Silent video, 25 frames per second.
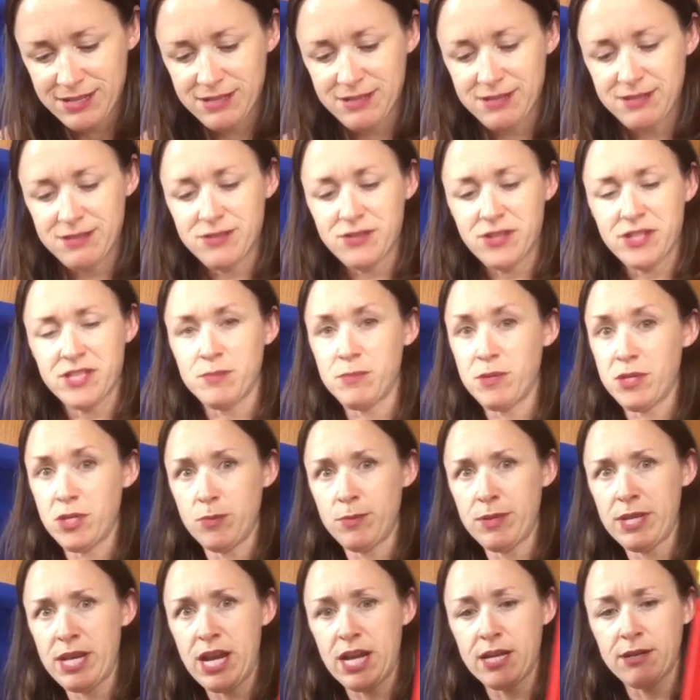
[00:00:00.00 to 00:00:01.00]
Trust me, nobody
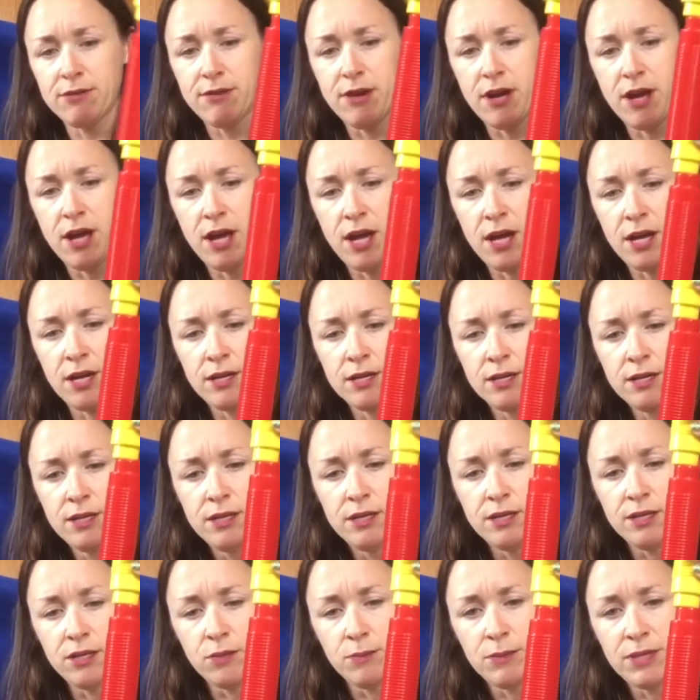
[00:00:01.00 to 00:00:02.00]
got it wrong.
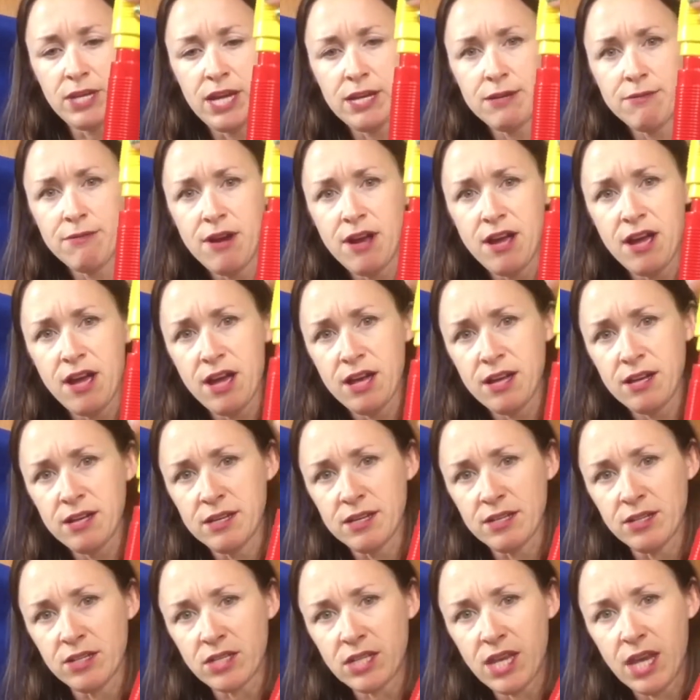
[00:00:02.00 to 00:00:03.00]
Nobody got it wrong. It
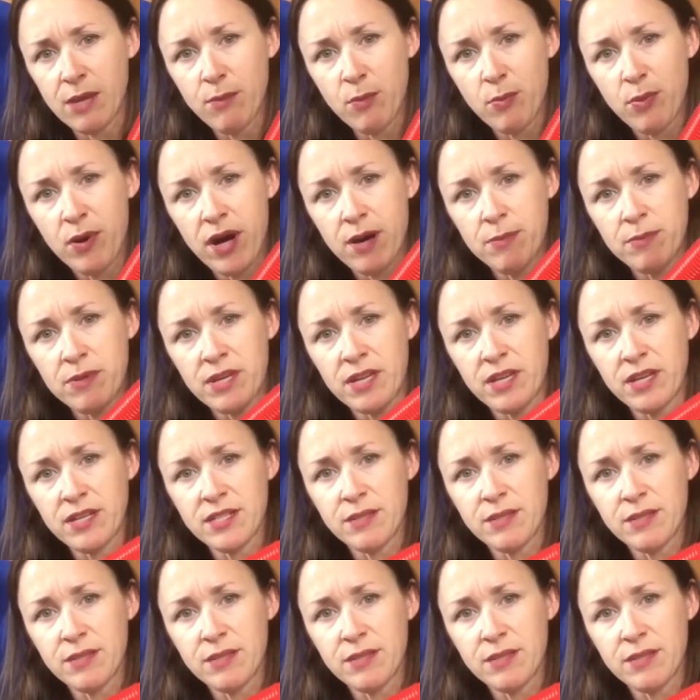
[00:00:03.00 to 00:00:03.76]
just came apart because the